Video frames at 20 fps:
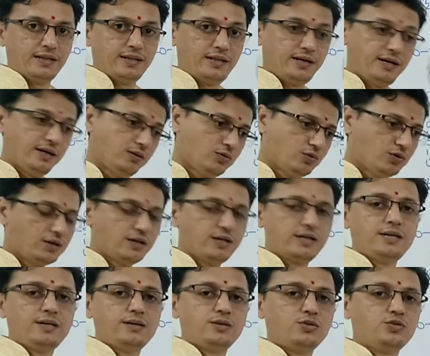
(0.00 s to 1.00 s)
Then
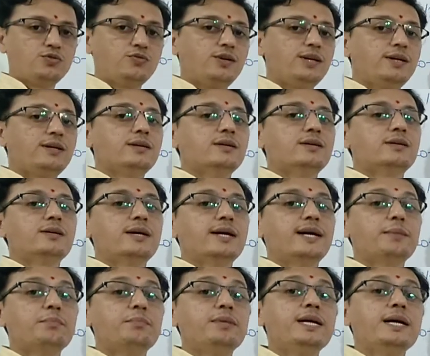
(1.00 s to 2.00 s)
only you will
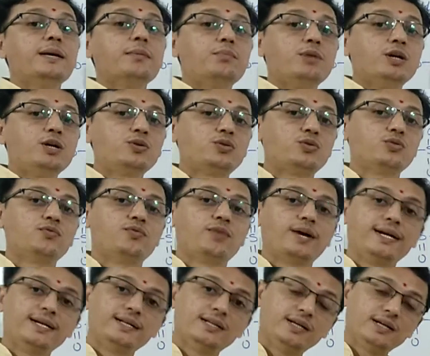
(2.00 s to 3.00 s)
be able to
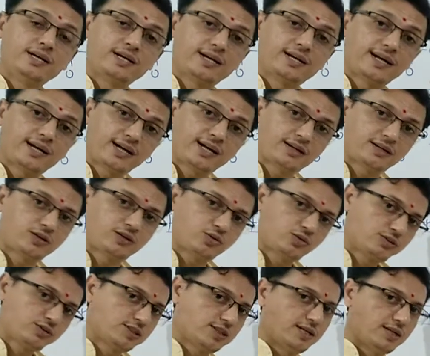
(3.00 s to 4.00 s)
find the correct
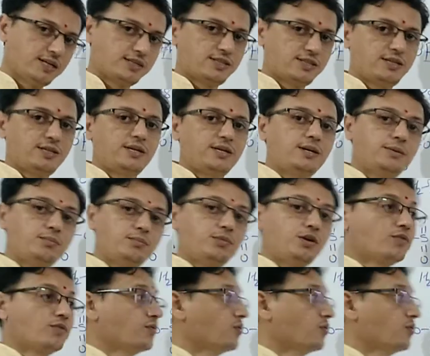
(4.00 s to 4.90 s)
oxidation number